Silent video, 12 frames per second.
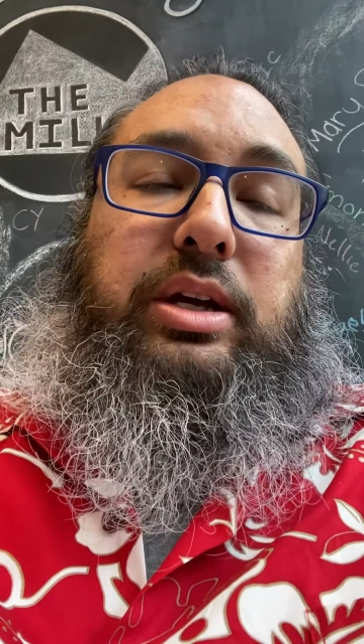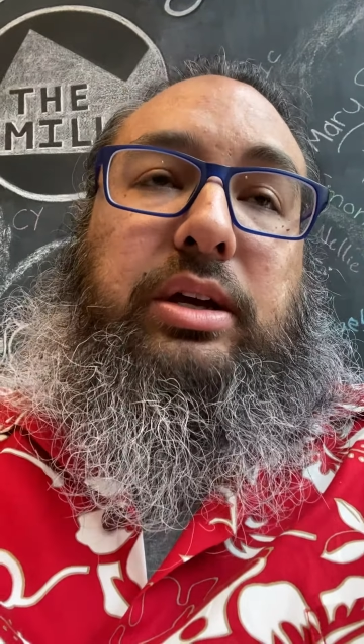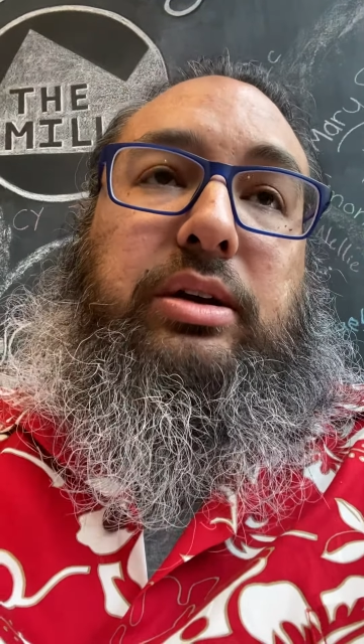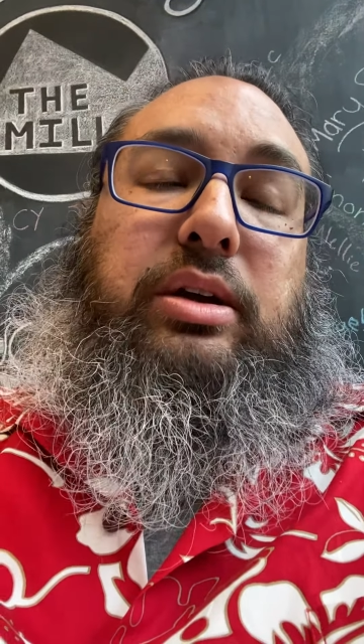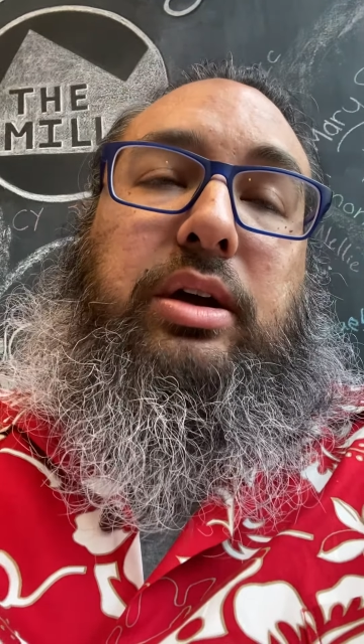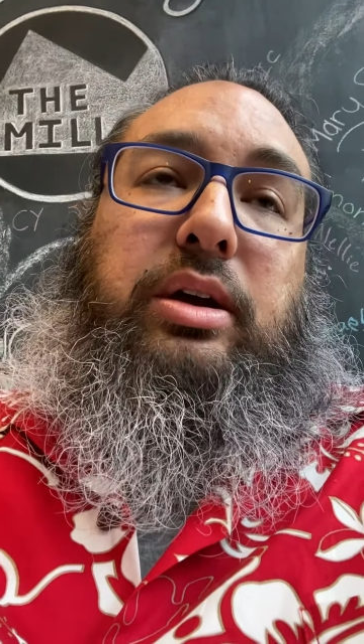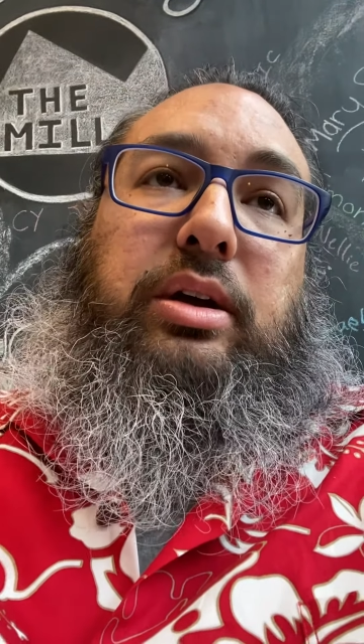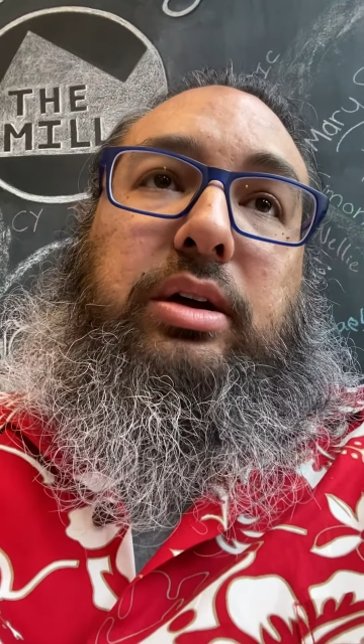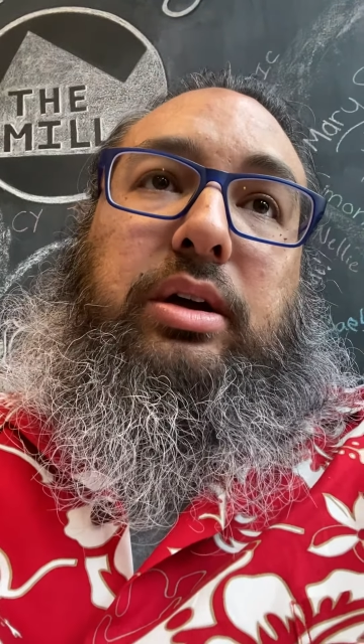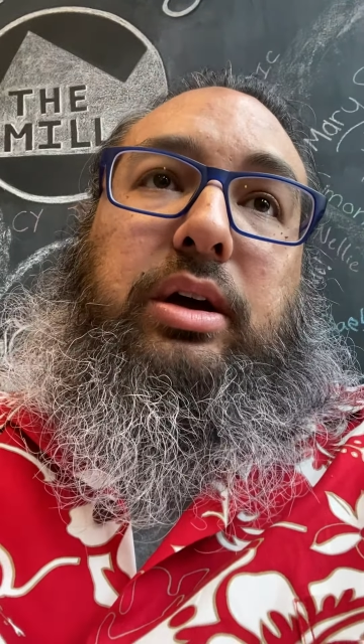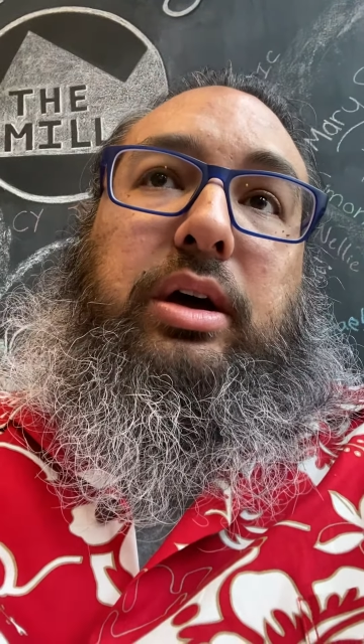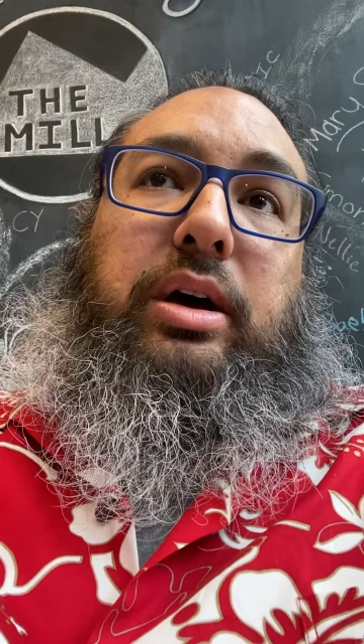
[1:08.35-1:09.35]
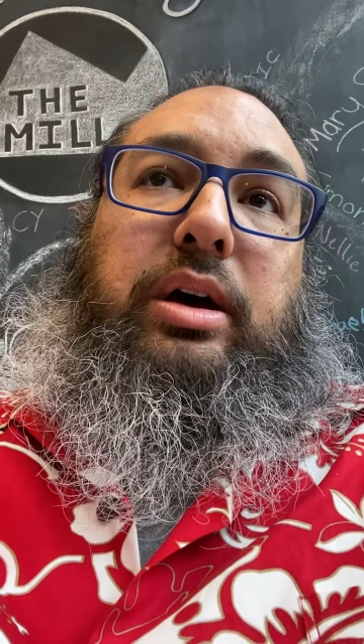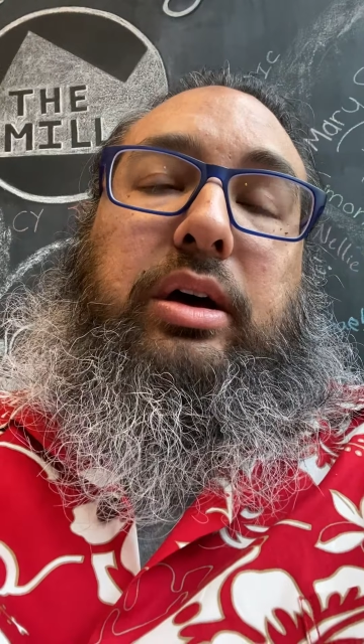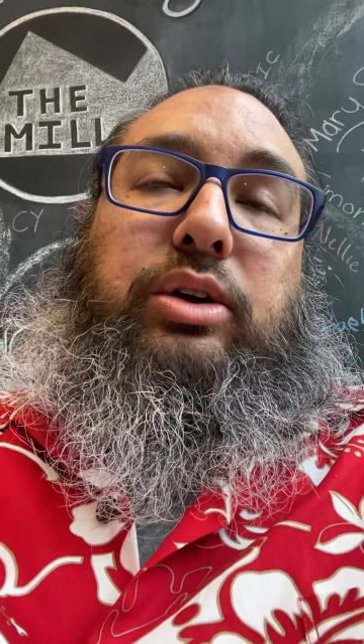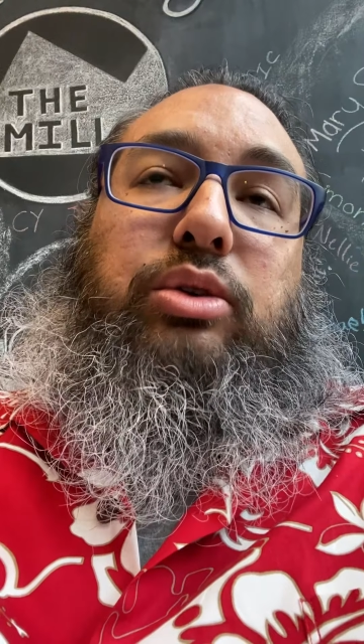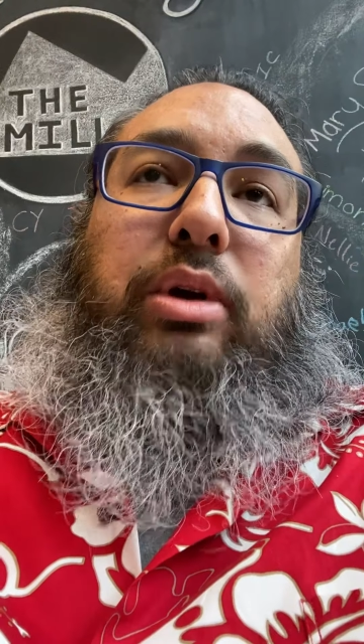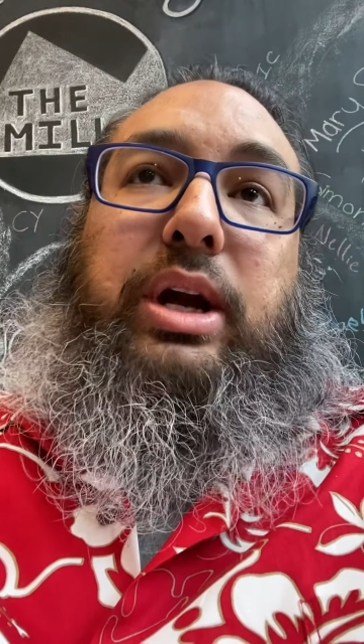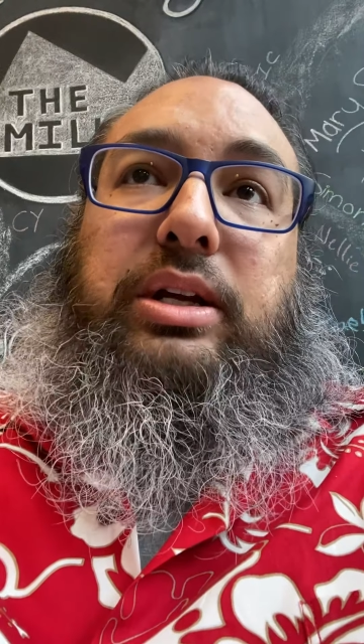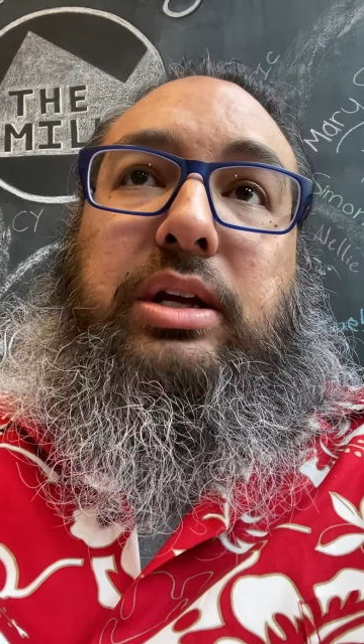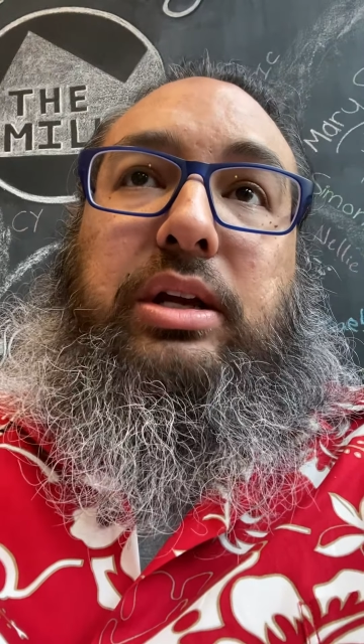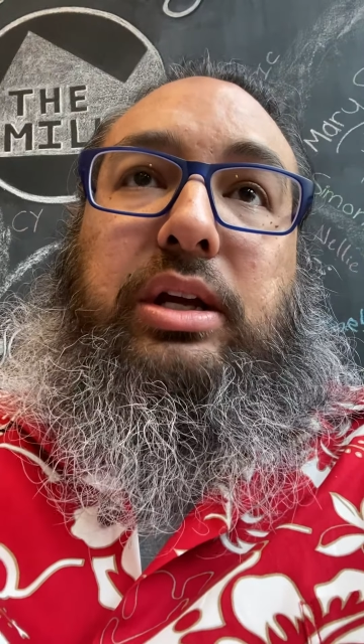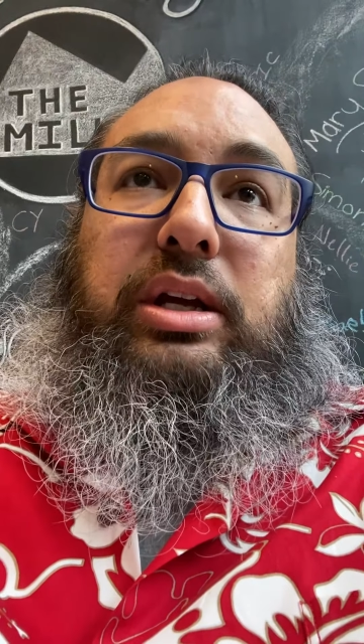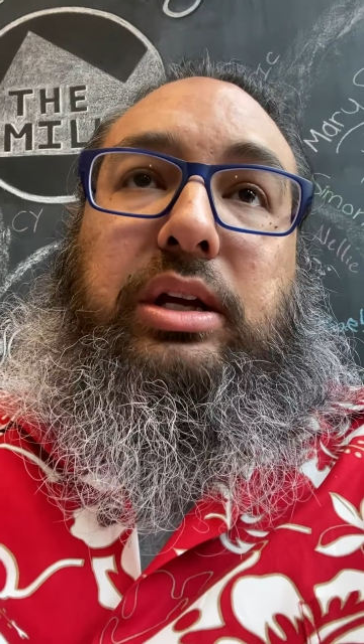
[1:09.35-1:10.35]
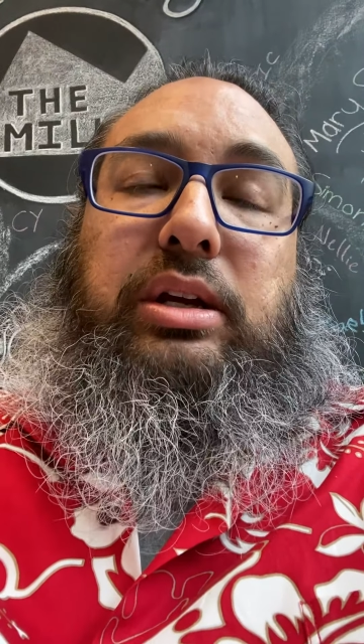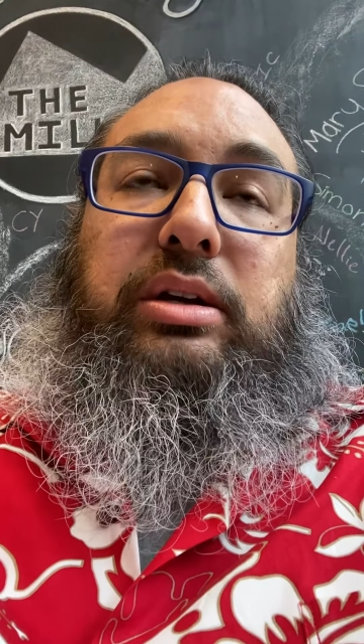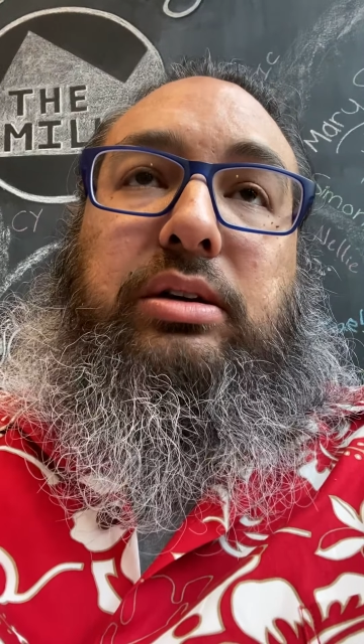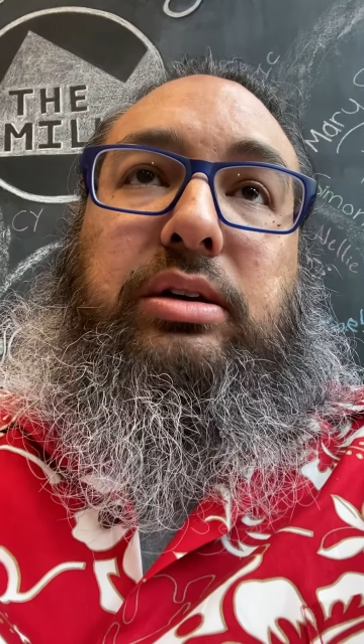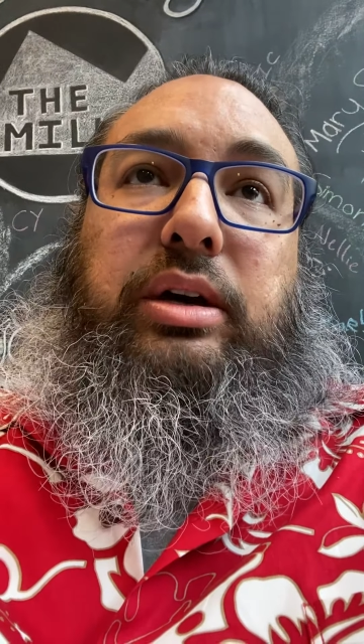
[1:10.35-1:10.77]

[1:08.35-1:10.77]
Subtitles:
can correct any